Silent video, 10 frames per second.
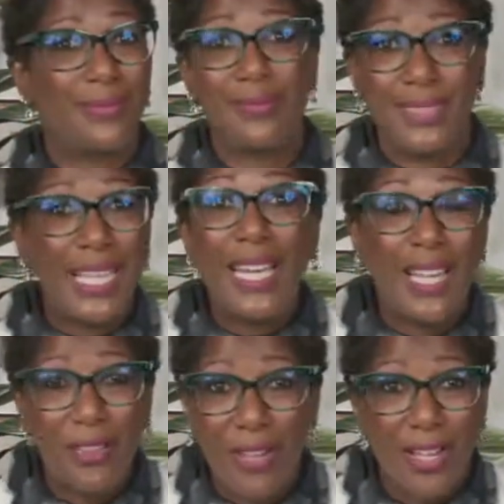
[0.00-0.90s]
Get
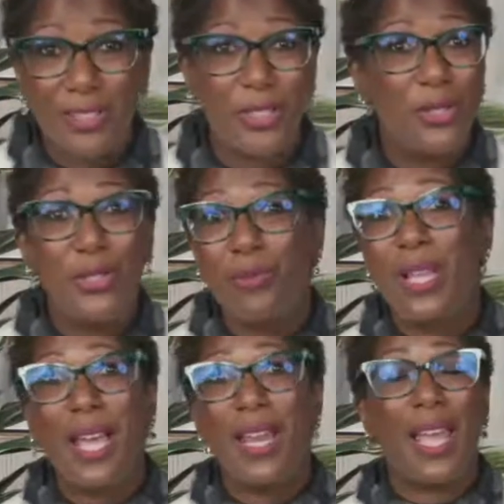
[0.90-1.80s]
another doctor. You do
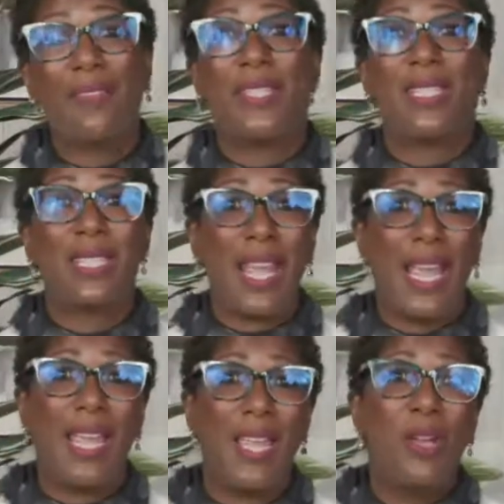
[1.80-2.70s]
not have to
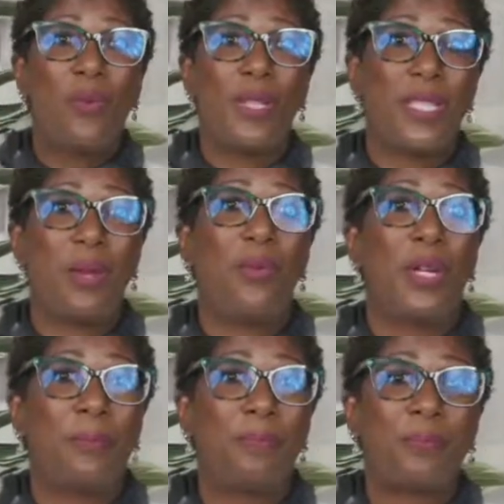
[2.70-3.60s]
stay with
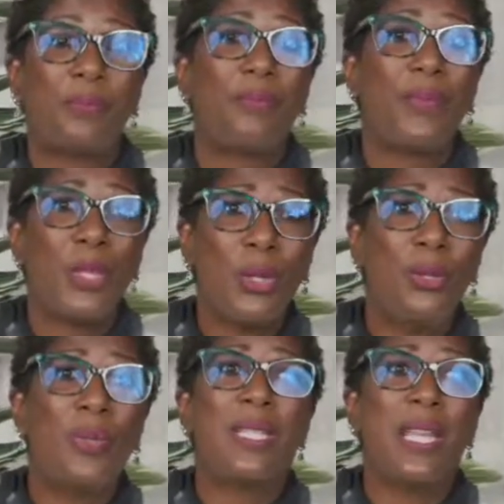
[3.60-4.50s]
someone
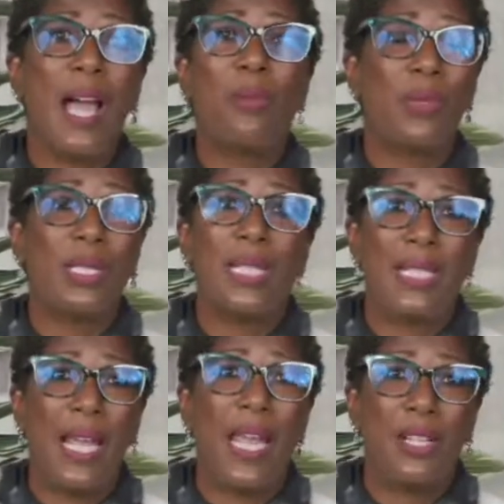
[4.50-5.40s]
who is not willing
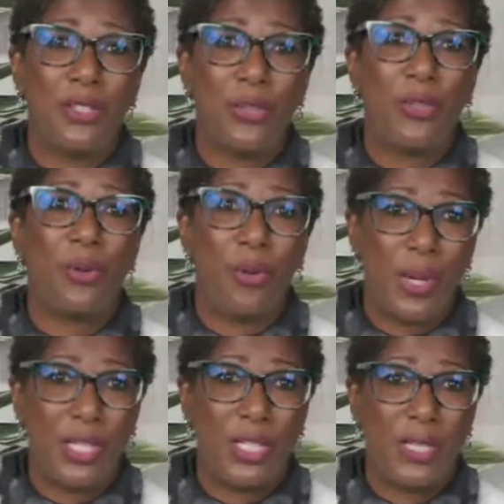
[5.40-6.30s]
to answer your
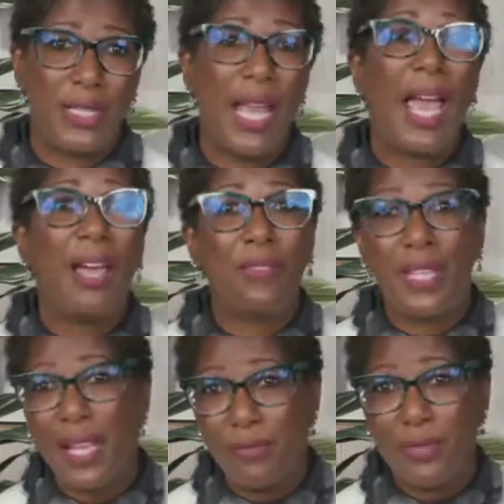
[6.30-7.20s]
questions.
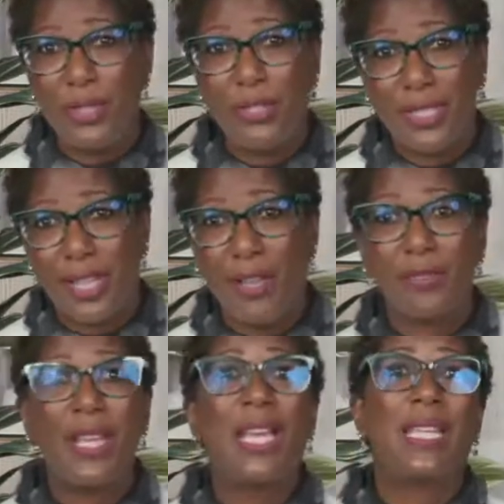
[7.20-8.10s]
Advocate for
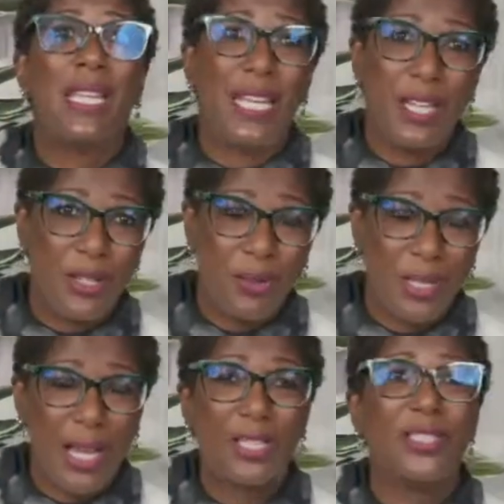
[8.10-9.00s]
yourself, get a new
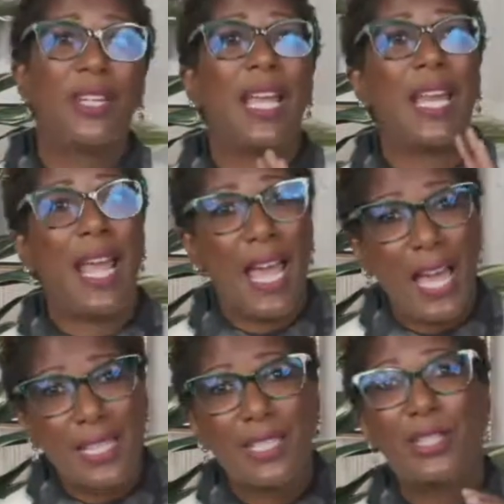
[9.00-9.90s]
doctor, and
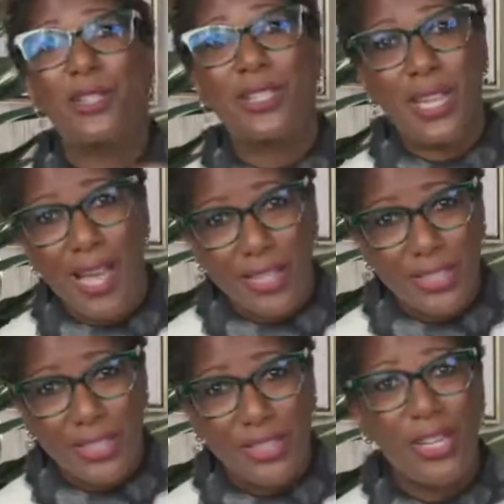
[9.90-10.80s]
ask your
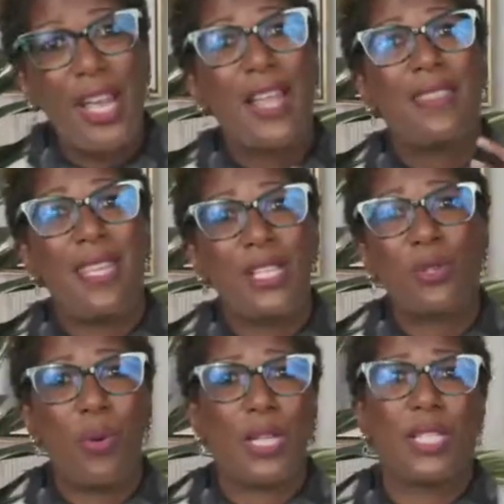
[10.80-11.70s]
doctor these
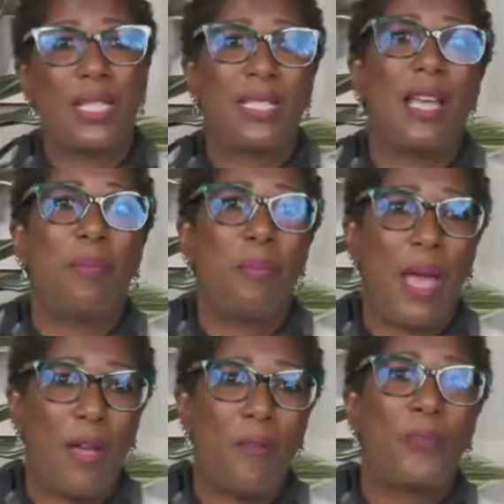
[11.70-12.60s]
questions
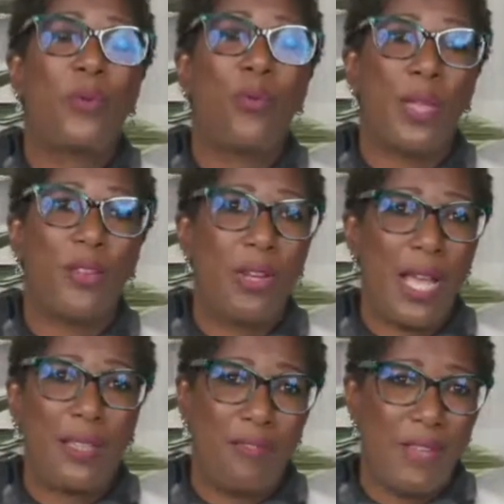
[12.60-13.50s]
about whether or
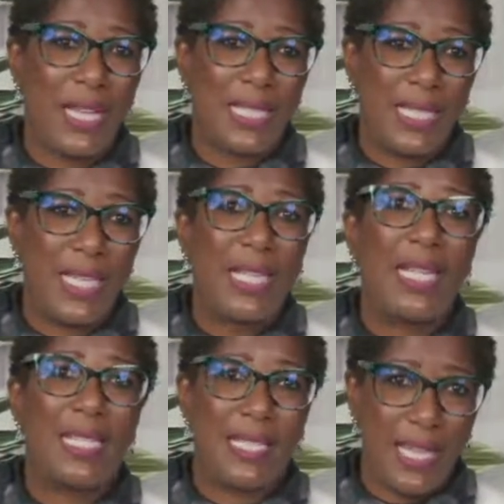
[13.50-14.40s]
not the vaccine
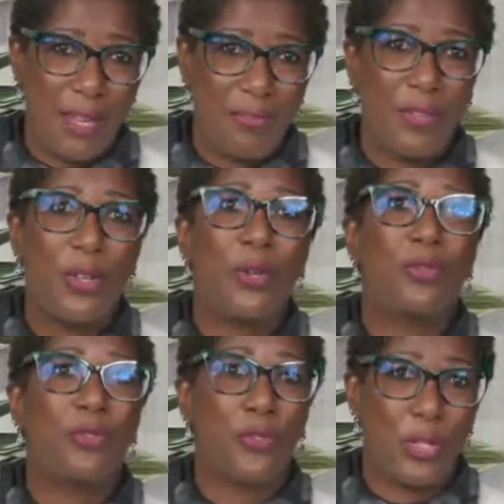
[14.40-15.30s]
is safe
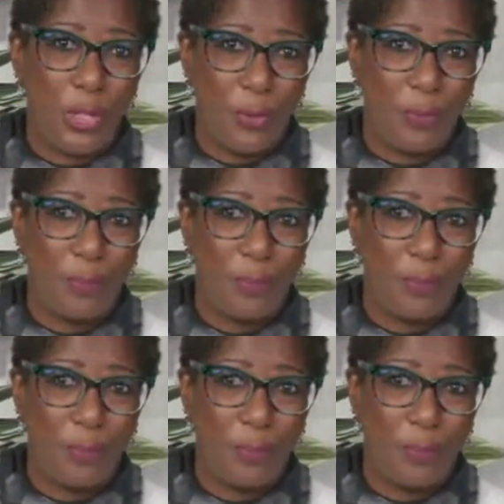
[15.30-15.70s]
for you.